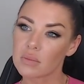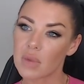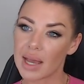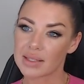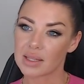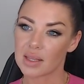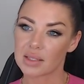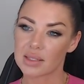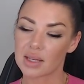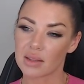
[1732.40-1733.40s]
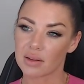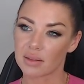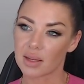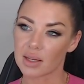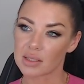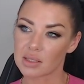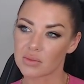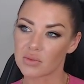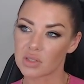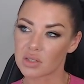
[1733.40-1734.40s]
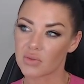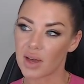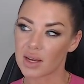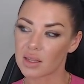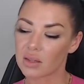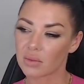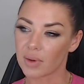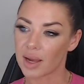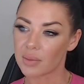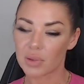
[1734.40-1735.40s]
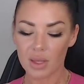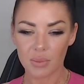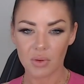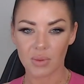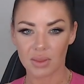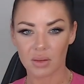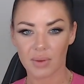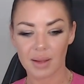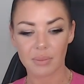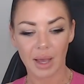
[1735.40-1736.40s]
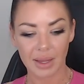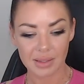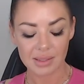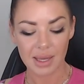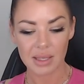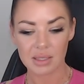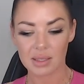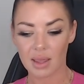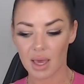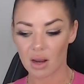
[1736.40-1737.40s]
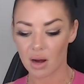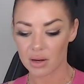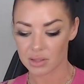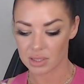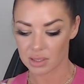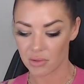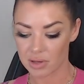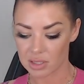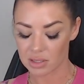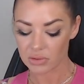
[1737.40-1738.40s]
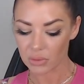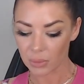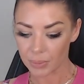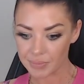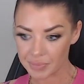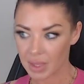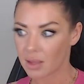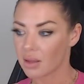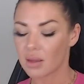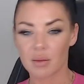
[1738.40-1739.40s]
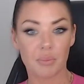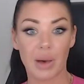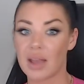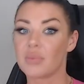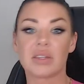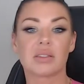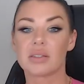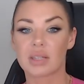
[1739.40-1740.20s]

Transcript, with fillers: I'd say that's the other thing is just finding the right people with the right mindsets that aren't just going to buy a business